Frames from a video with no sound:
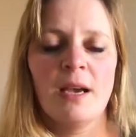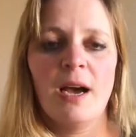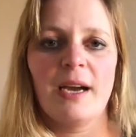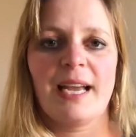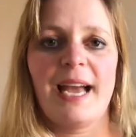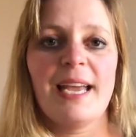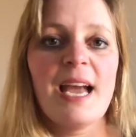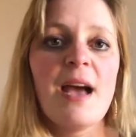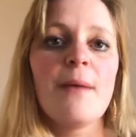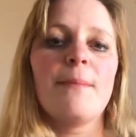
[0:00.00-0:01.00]
Okay,
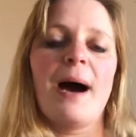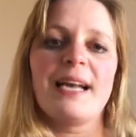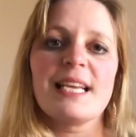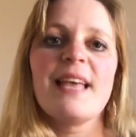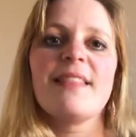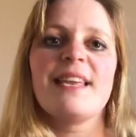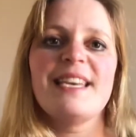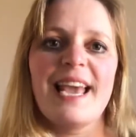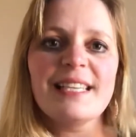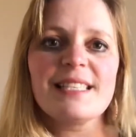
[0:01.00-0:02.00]
but the
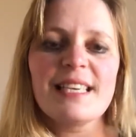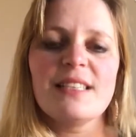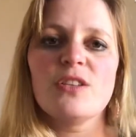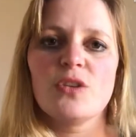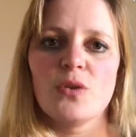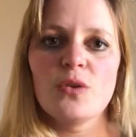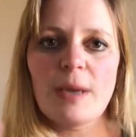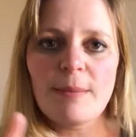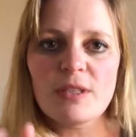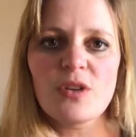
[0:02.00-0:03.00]
next thing to do,
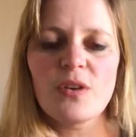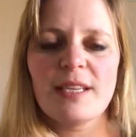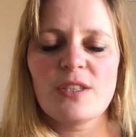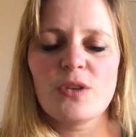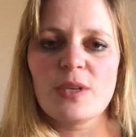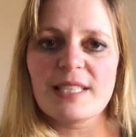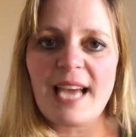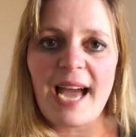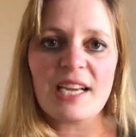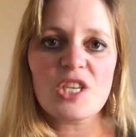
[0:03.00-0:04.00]
number two thing to do, is
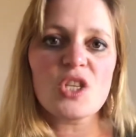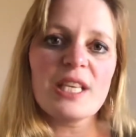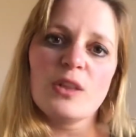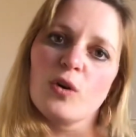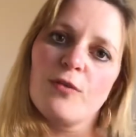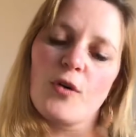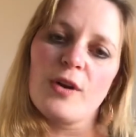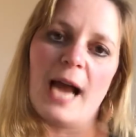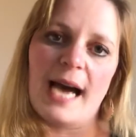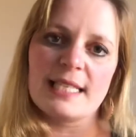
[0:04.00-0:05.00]
to actually look for
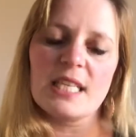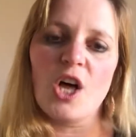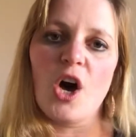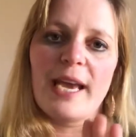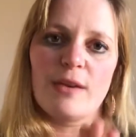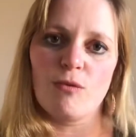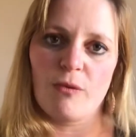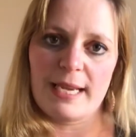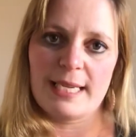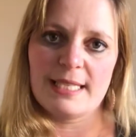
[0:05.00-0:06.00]
an underlying
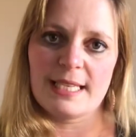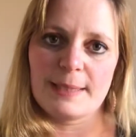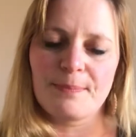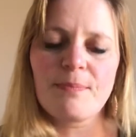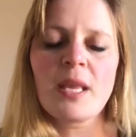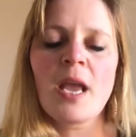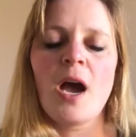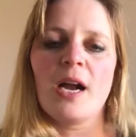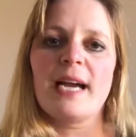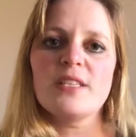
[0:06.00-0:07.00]
reason.
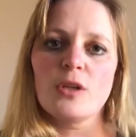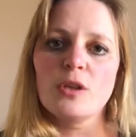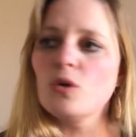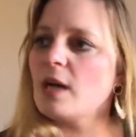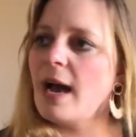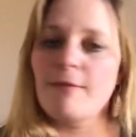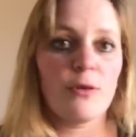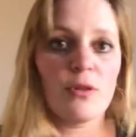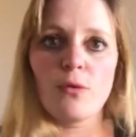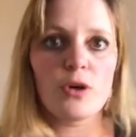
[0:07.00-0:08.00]
Okay, so look for
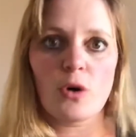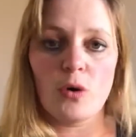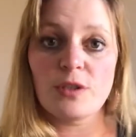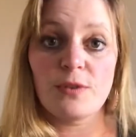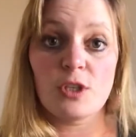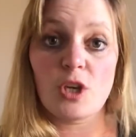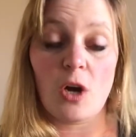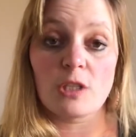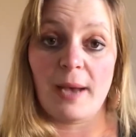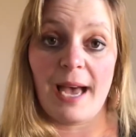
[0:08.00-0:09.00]
the root cause of your
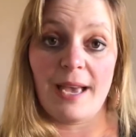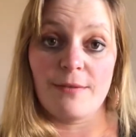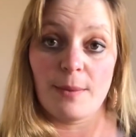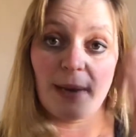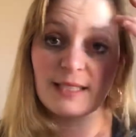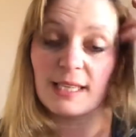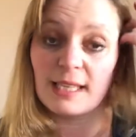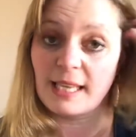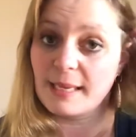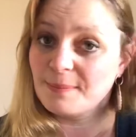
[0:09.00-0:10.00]
child's behaviour, basically.